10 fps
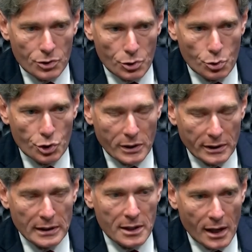$2
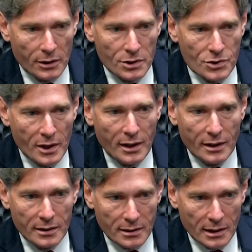trillion
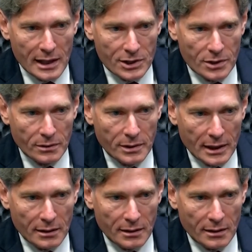to the national debt.